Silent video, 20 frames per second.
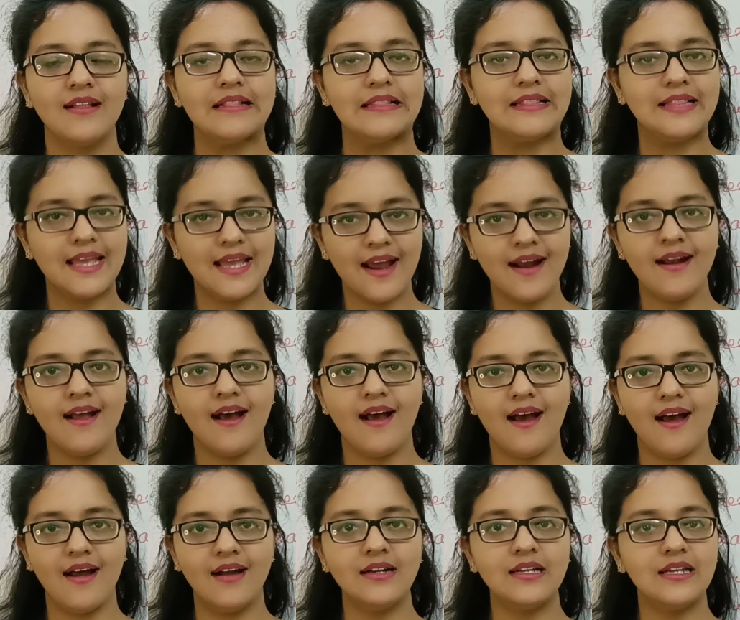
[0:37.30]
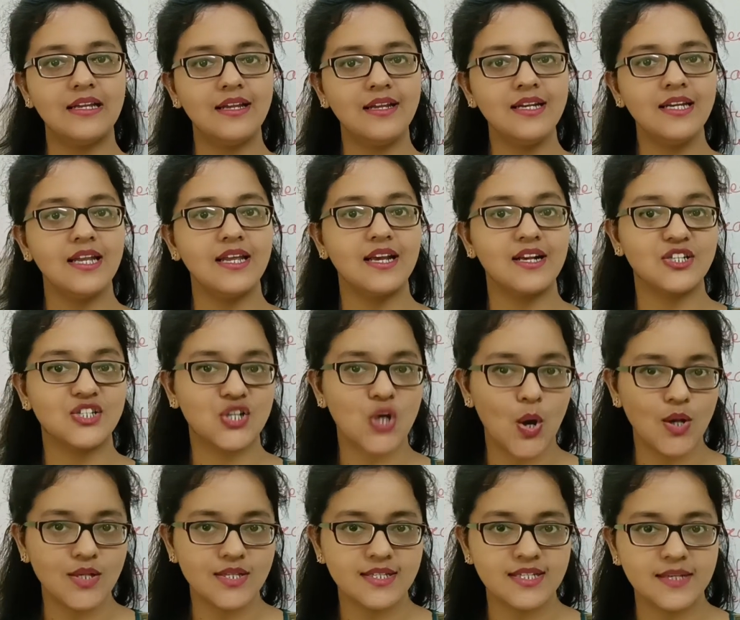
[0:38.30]
there are
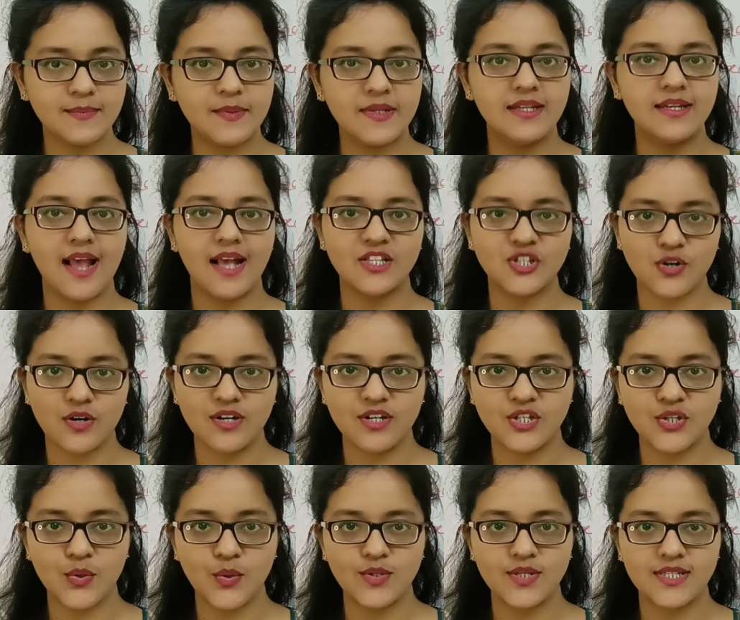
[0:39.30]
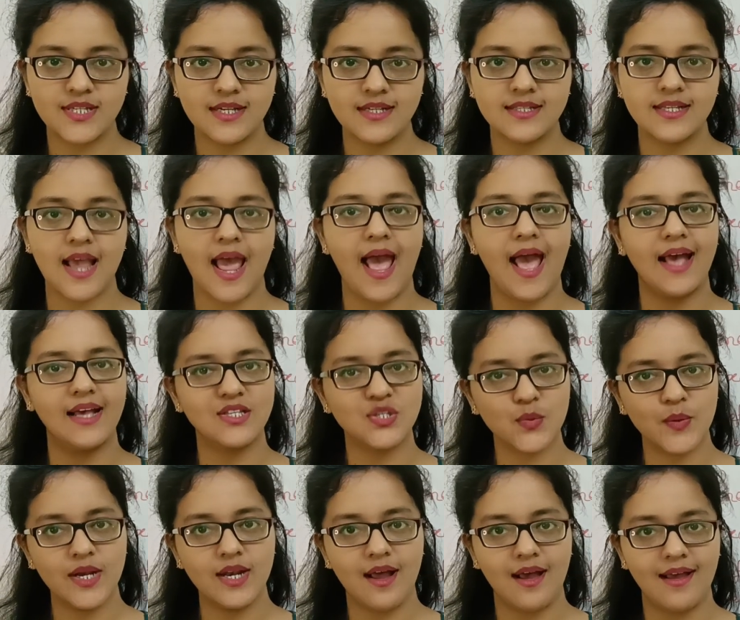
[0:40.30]
inexhaustible natural resources
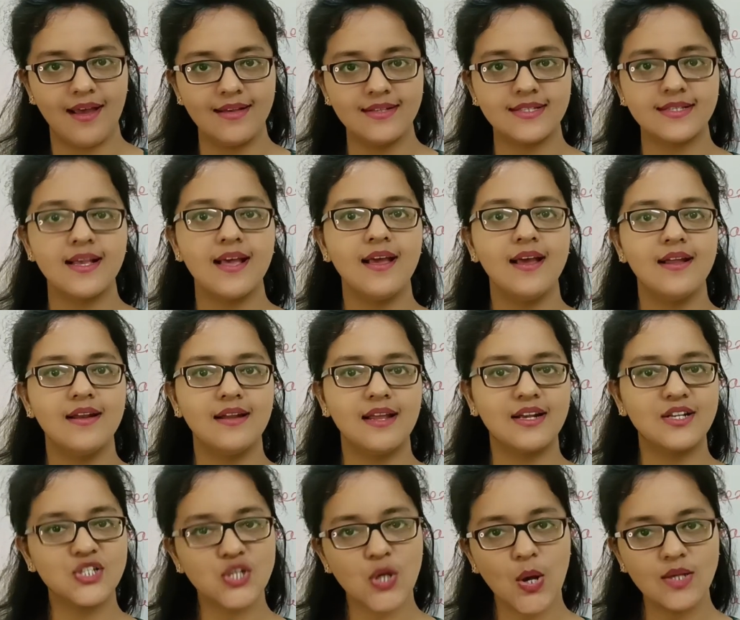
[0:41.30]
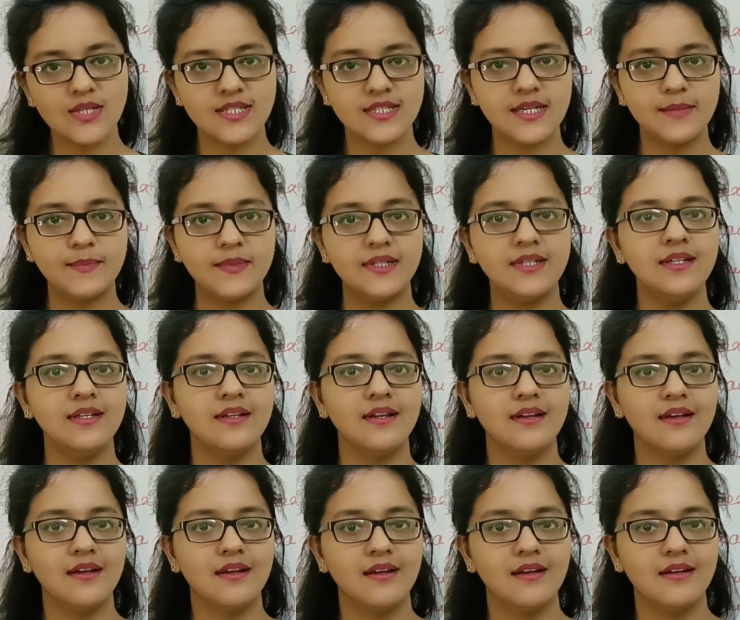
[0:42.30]
as well as
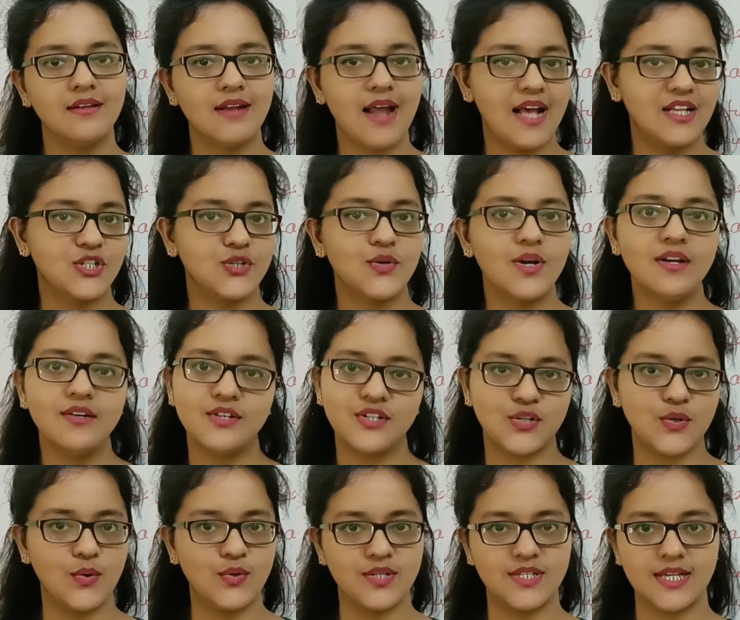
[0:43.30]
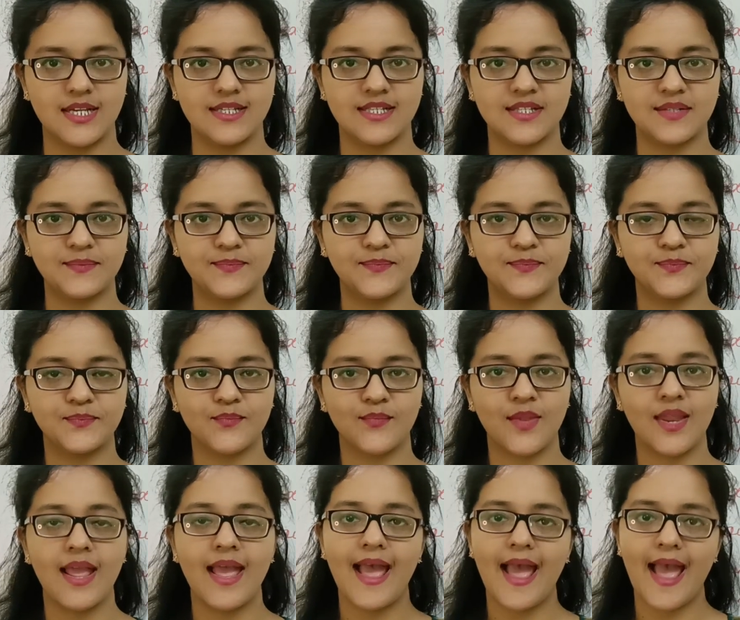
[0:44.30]
exhaustible natural resources.
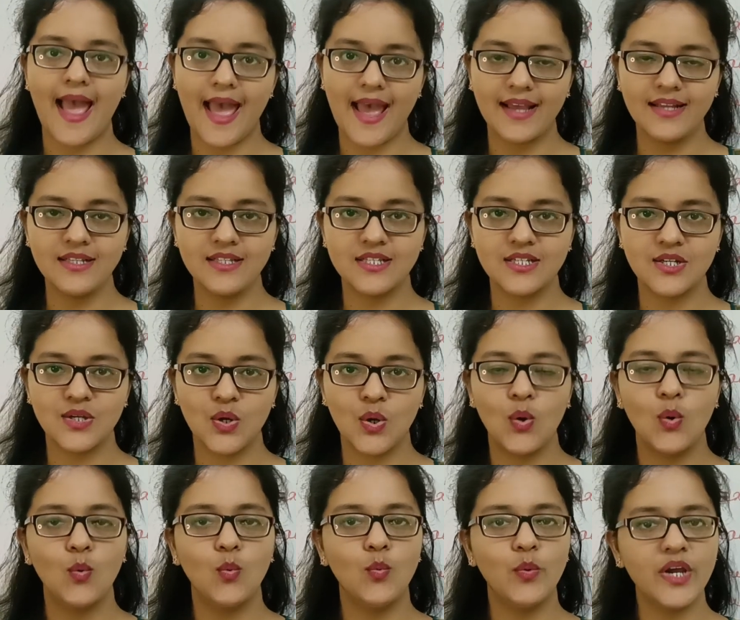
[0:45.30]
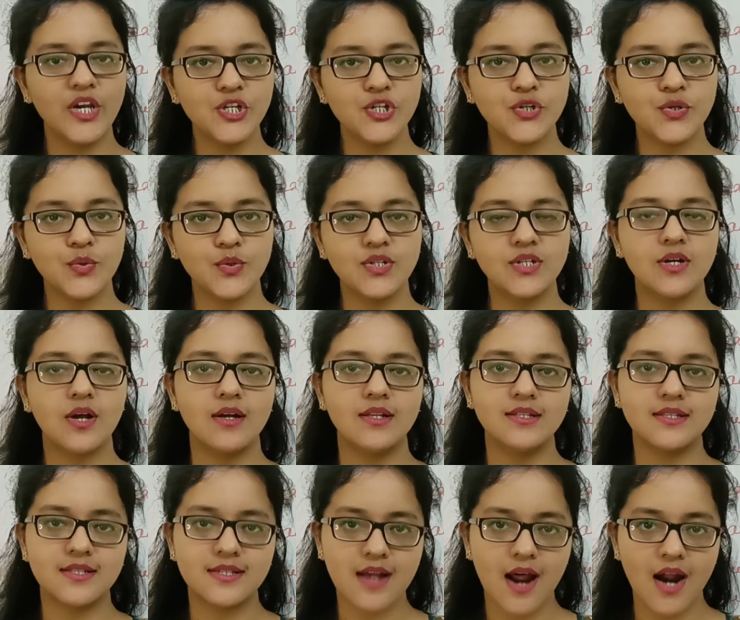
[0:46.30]
And we should
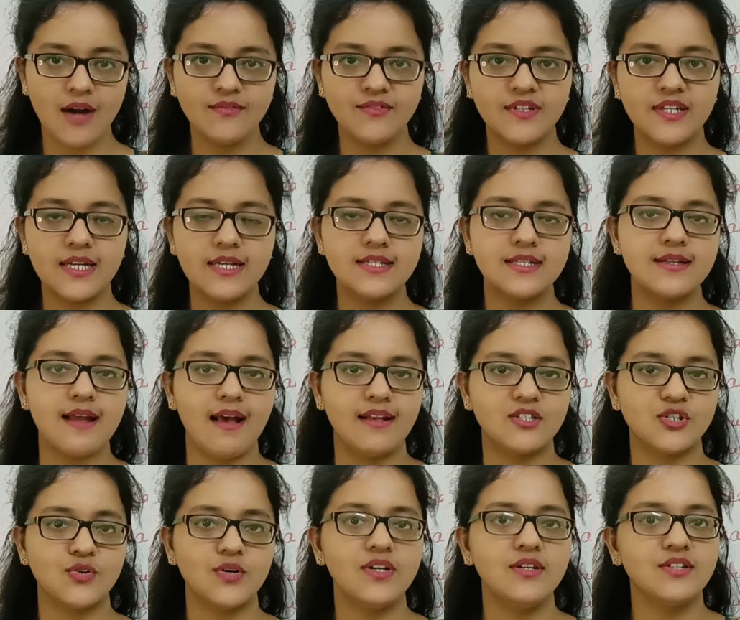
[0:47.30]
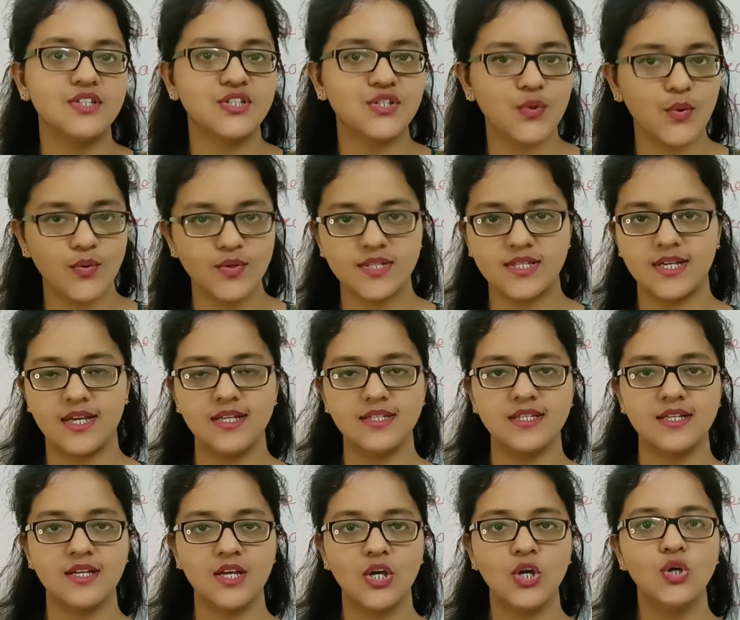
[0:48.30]
conserve these natural
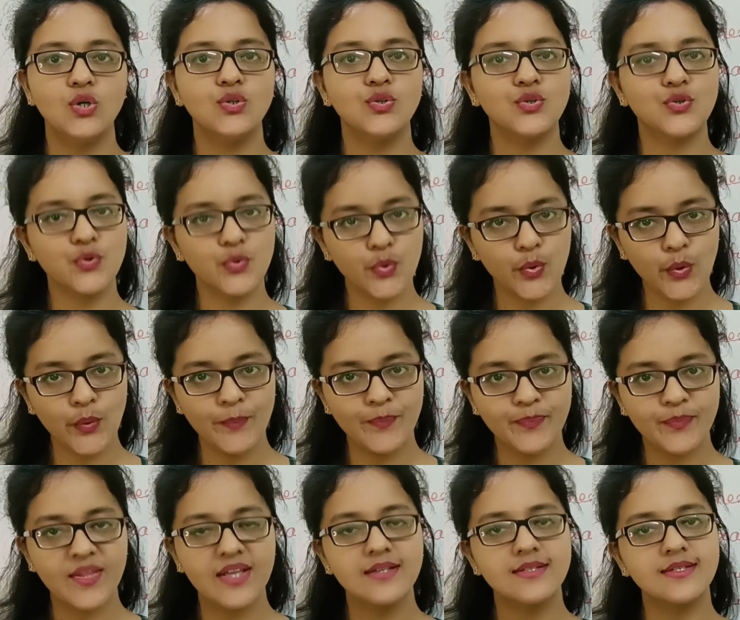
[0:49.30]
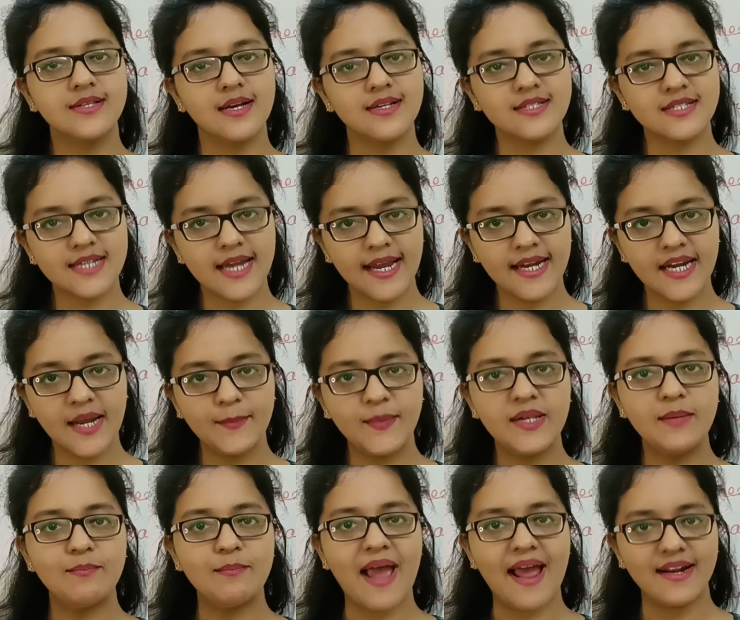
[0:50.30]
resources through
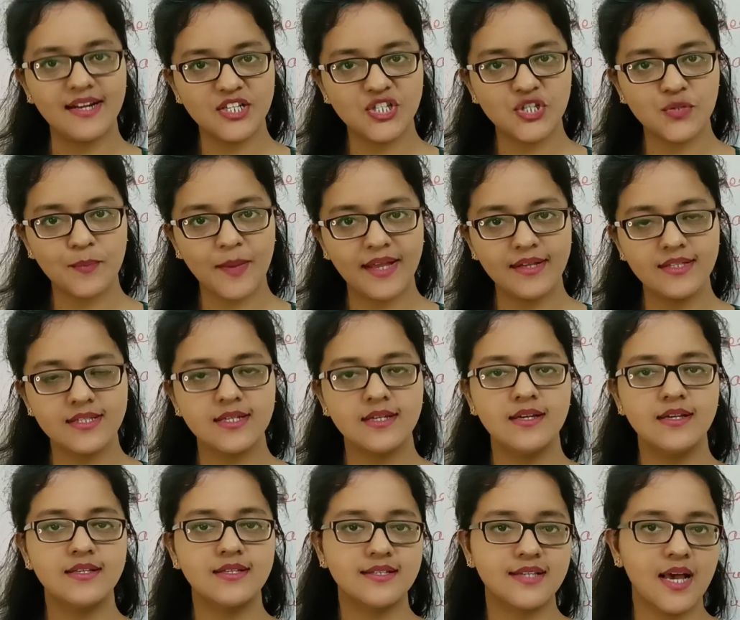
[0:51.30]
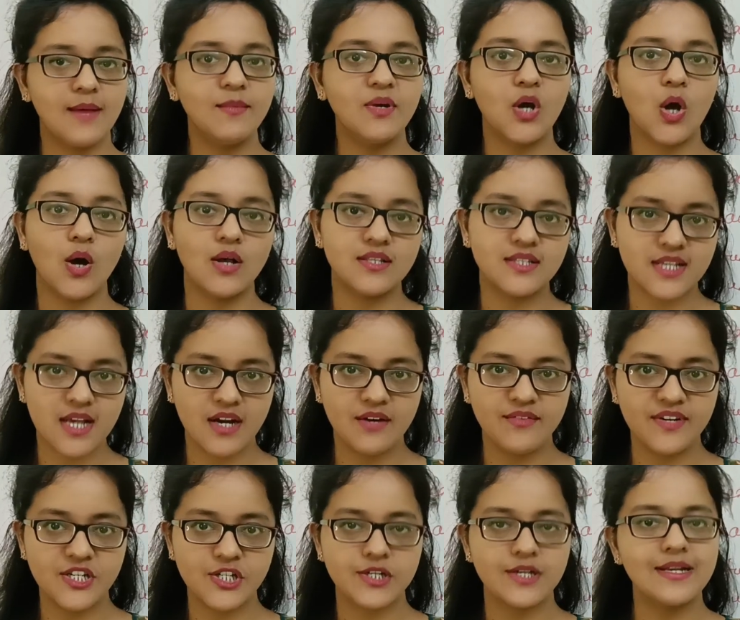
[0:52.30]
sustainable management, some
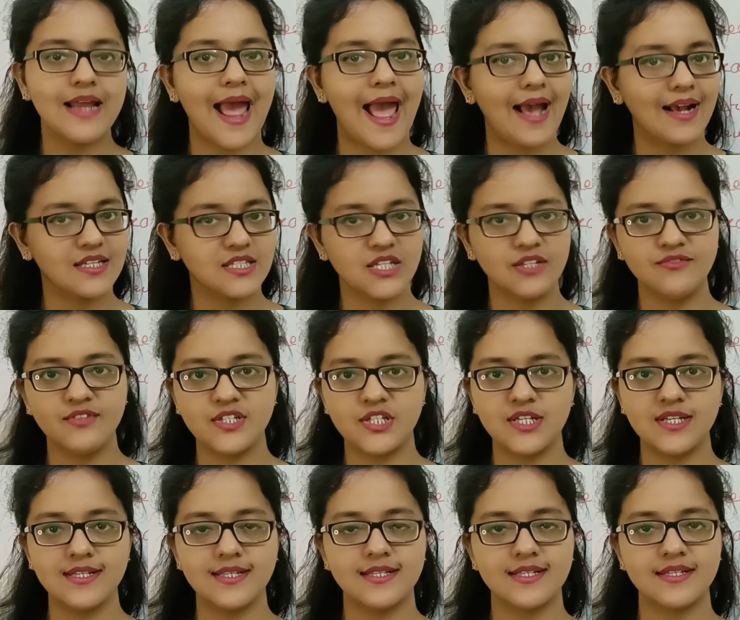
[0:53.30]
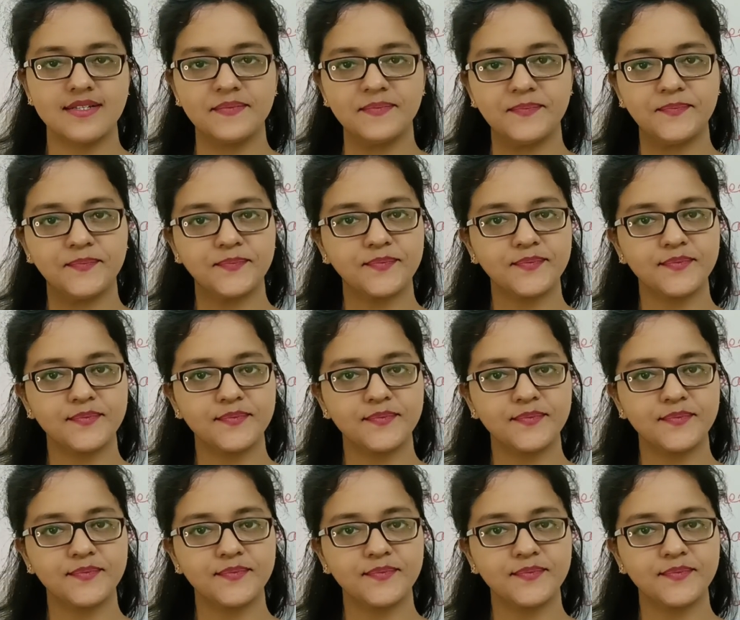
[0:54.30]
conservation activities,